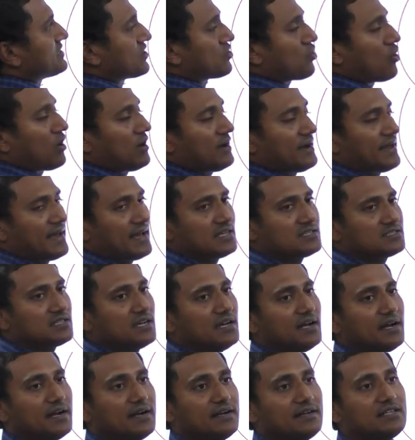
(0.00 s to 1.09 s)
are called as
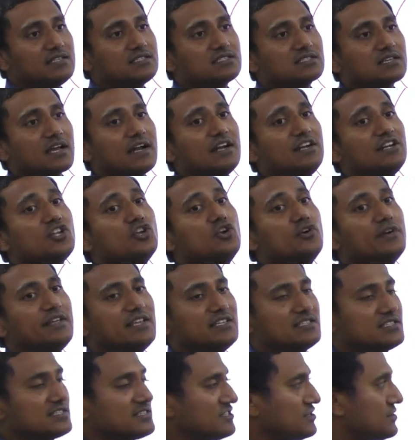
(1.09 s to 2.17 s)

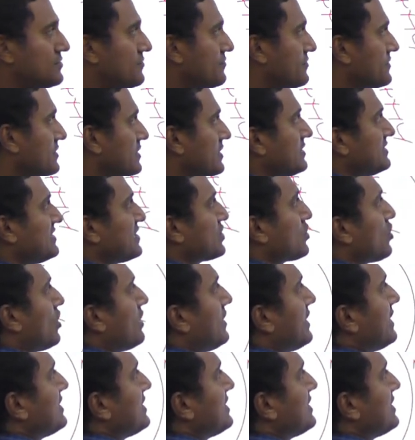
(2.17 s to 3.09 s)
discontinuities. They're called